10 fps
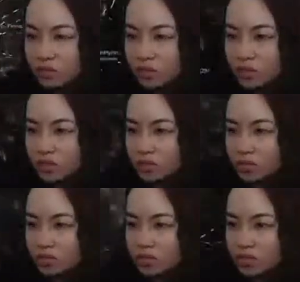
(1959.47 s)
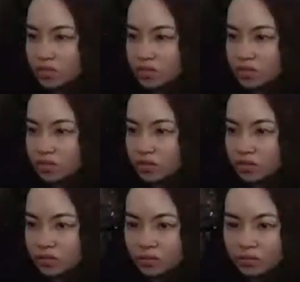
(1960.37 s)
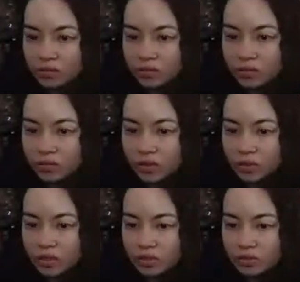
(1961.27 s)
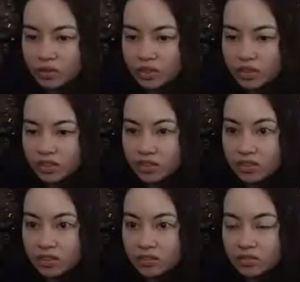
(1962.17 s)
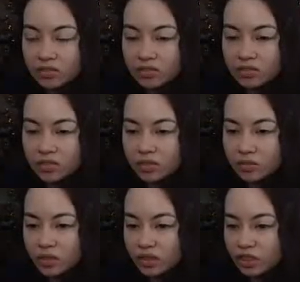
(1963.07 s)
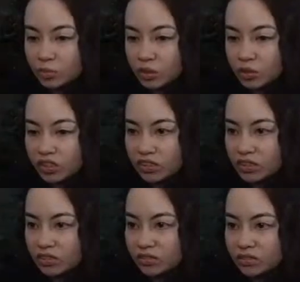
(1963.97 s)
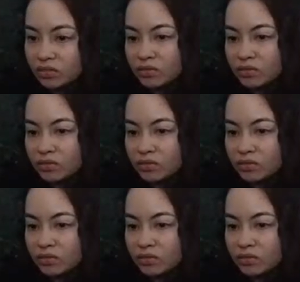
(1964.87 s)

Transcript: Alright. So, what are we doing with this? Little exploits.